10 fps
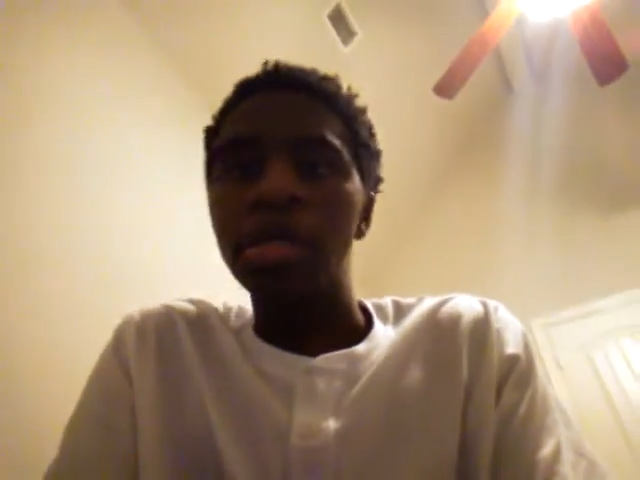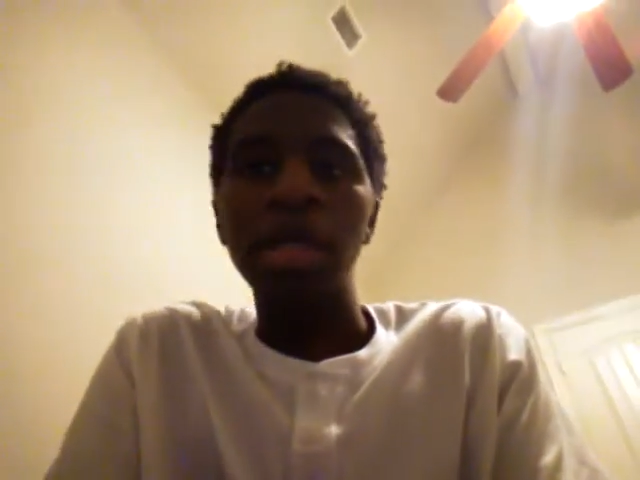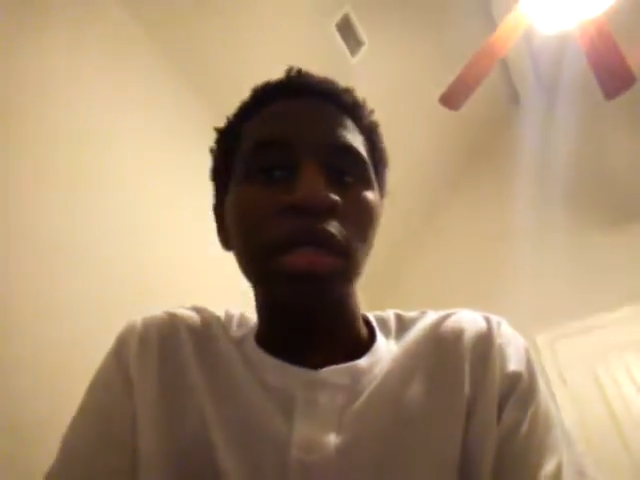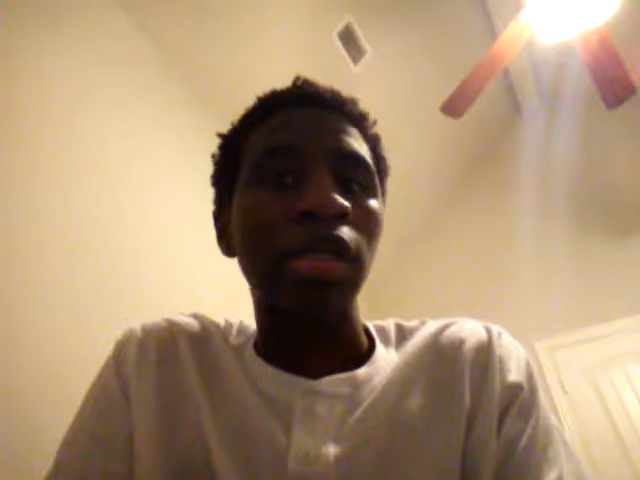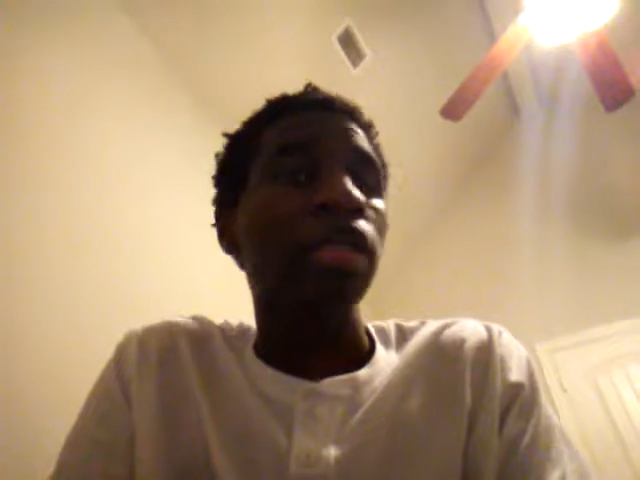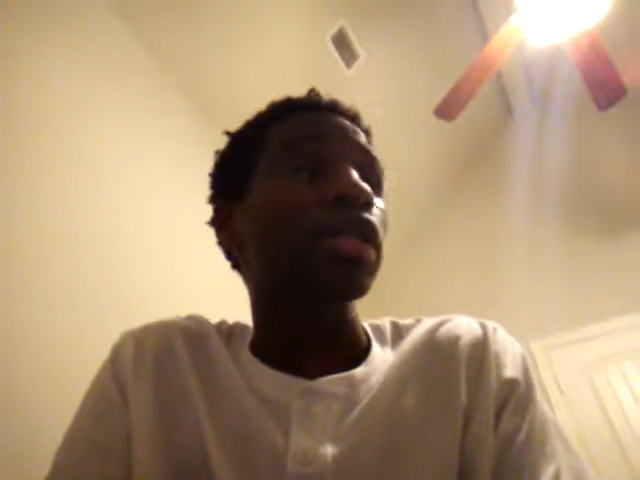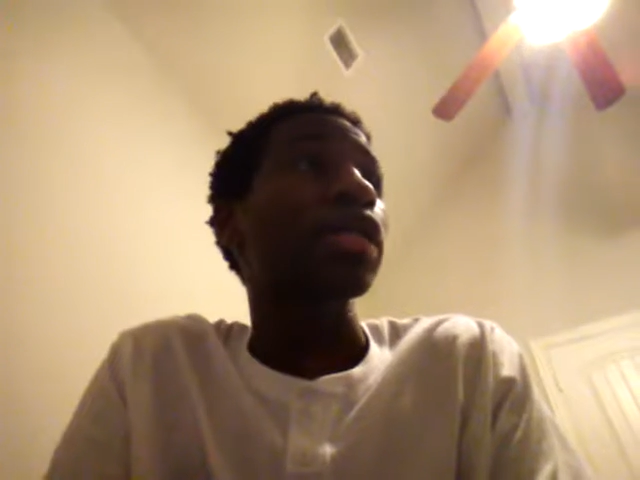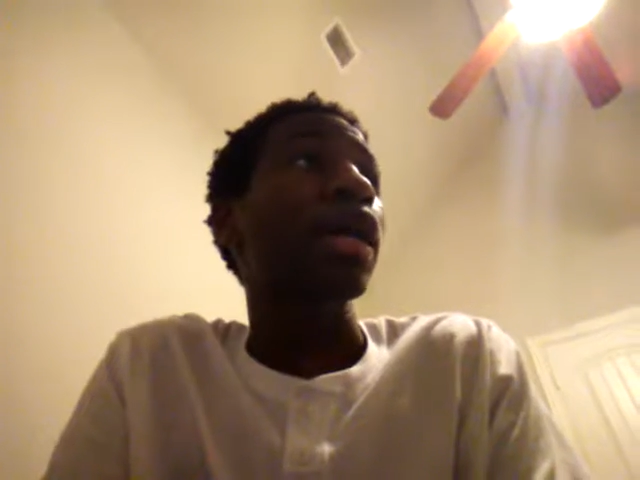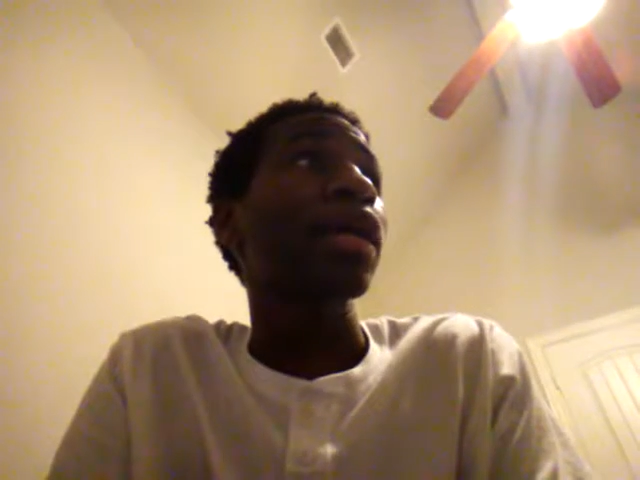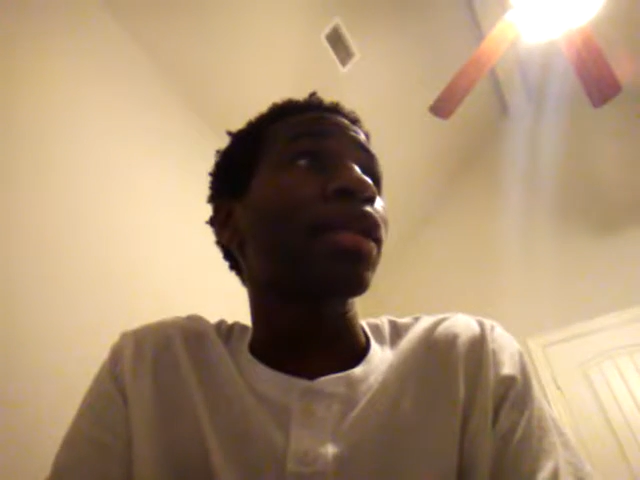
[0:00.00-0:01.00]
Is that just a
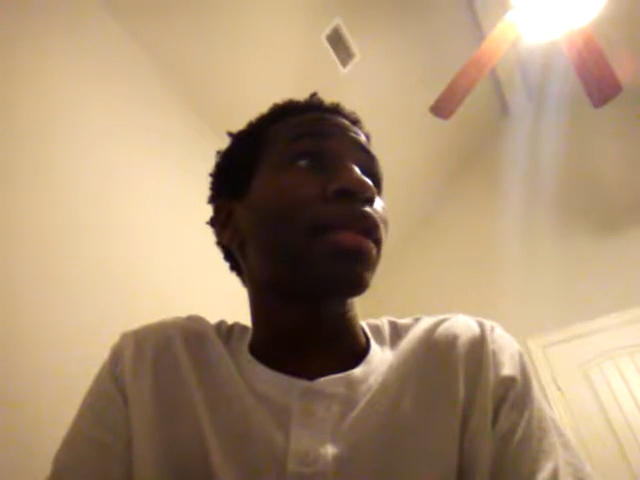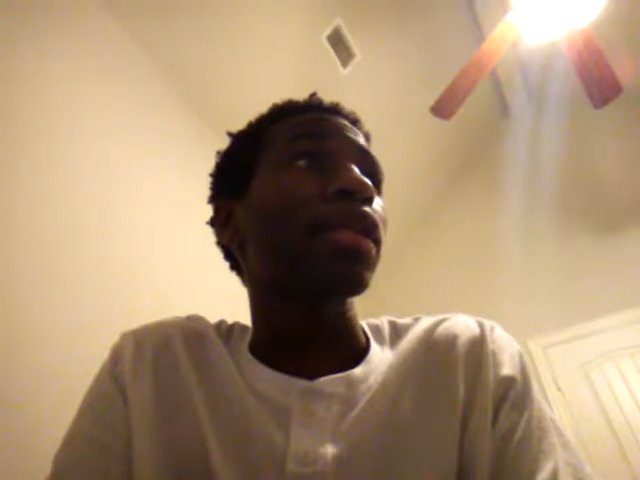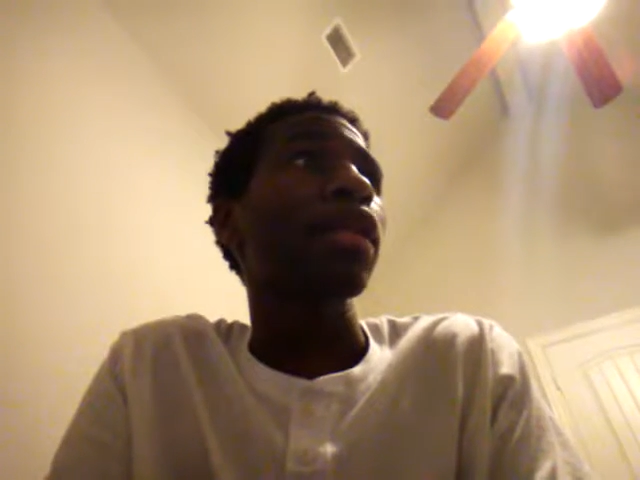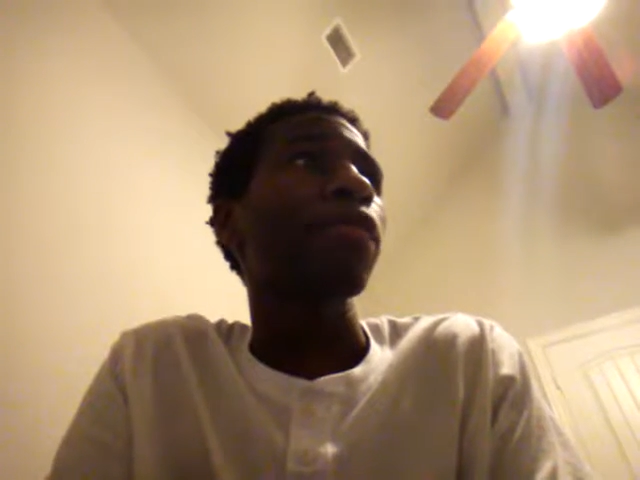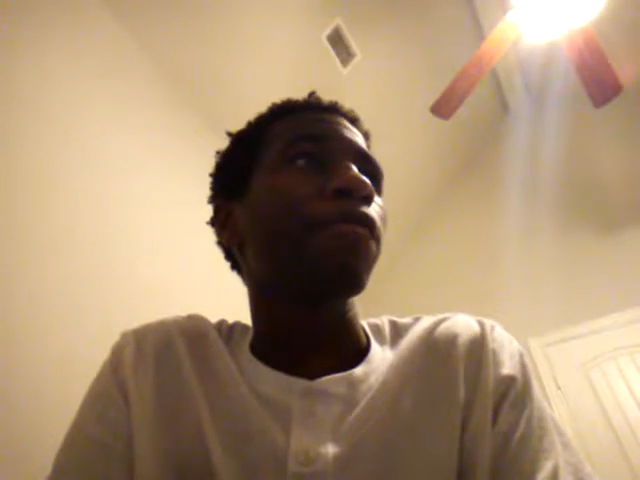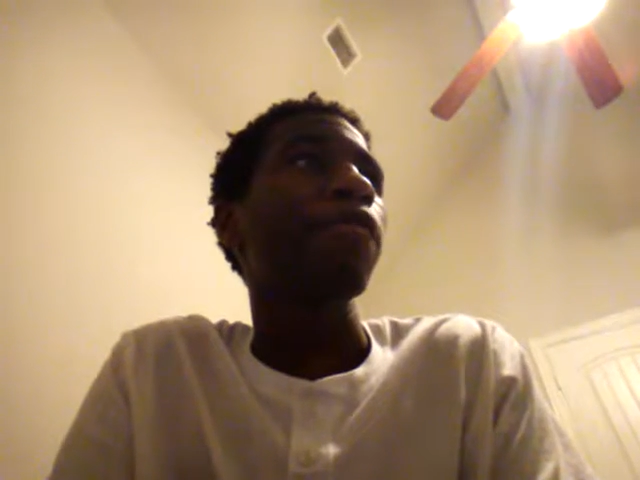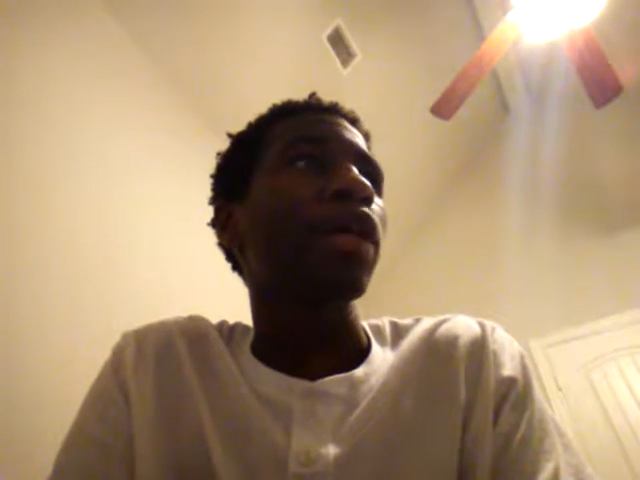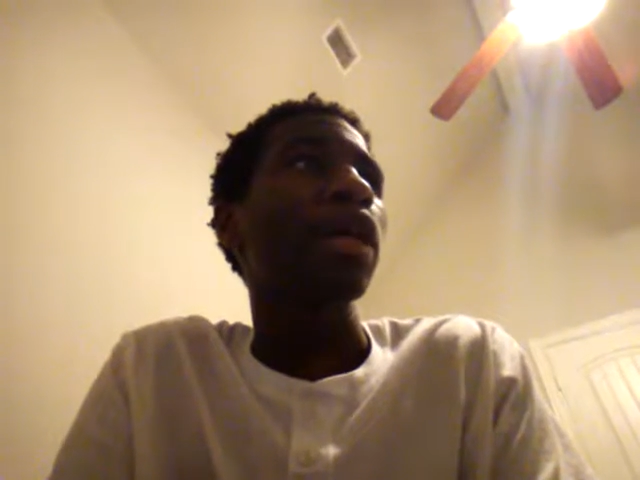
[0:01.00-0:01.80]
sign of